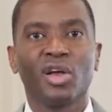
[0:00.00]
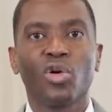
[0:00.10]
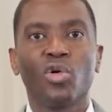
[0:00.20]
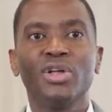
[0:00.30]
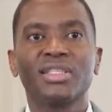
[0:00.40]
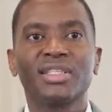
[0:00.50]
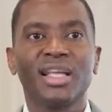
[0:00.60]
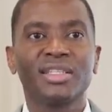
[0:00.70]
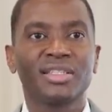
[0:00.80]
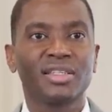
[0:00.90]

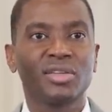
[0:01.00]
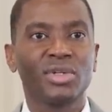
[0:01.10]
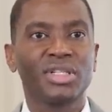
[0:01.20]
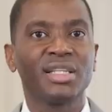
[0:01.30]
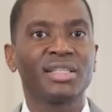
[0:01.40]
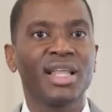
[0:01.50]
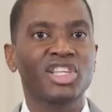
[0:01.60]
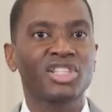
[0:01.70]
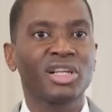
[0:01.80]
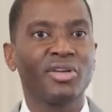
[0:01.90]
coincident with
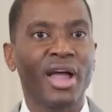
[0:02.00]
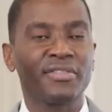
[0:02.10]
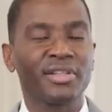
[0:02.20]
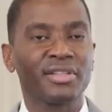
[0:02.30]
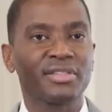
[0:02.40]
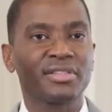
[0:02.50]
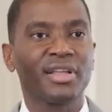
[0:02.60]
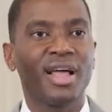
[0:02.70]
international arrivals